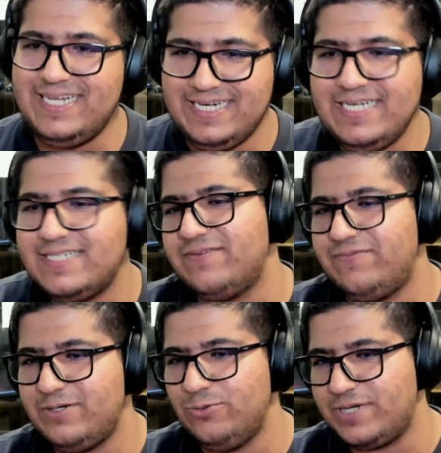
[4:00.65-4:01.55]
need
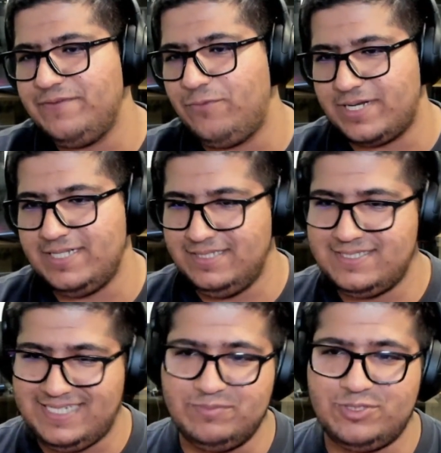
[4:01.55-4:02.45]
someone who can walk in the
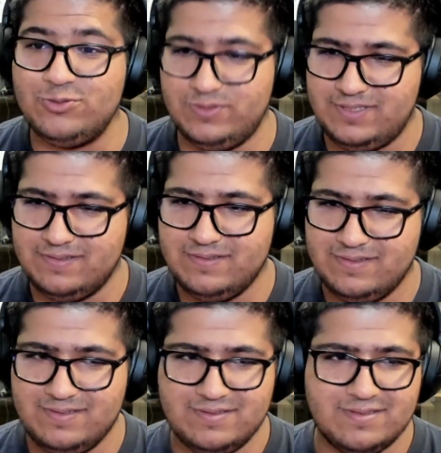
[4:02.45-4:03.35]
same shoes.
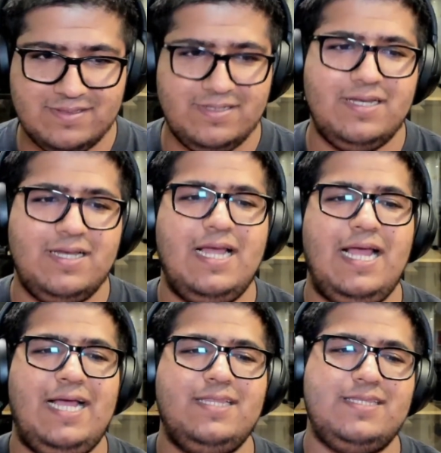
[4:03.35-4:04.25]

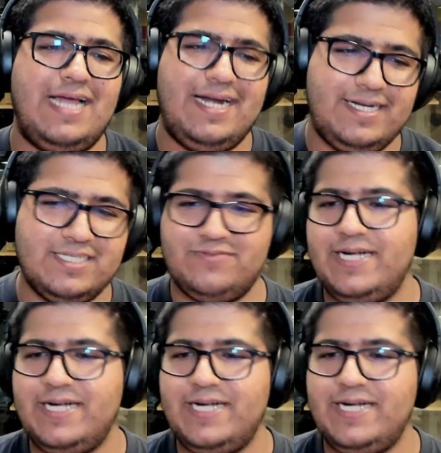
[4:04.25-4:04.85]
And that is where